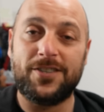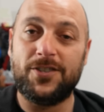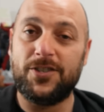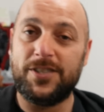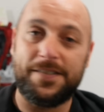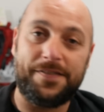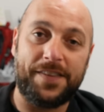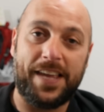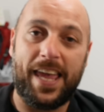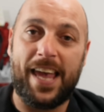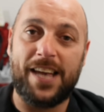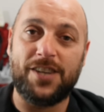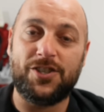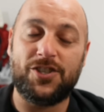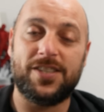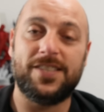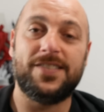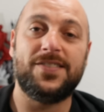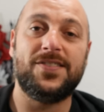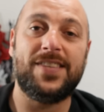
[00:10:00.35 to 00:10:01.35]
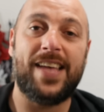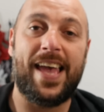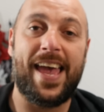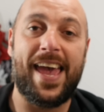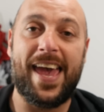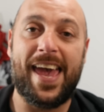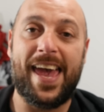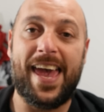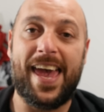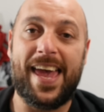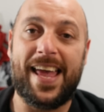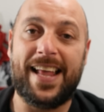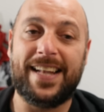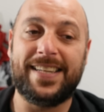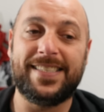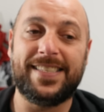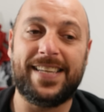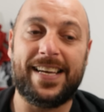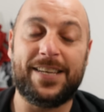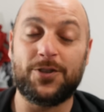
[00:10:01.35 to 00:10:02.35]
notifications,
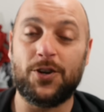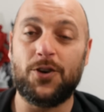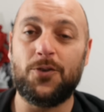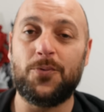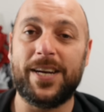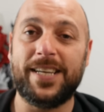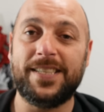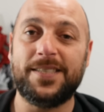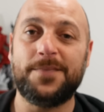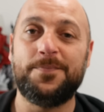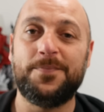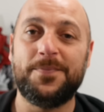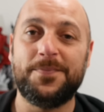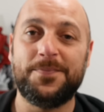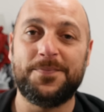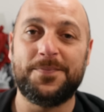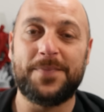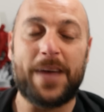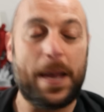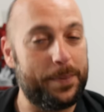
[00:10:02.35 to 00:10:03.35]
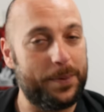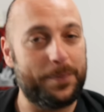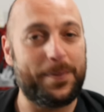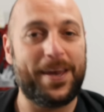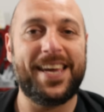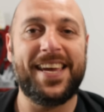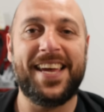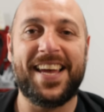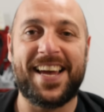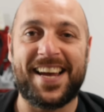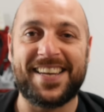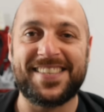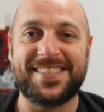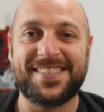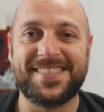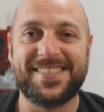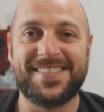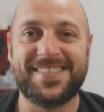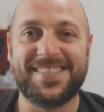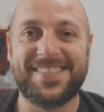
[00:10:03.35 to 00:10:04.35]
and as always, happy making,
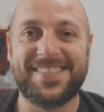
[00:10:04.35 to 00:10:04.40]
guys.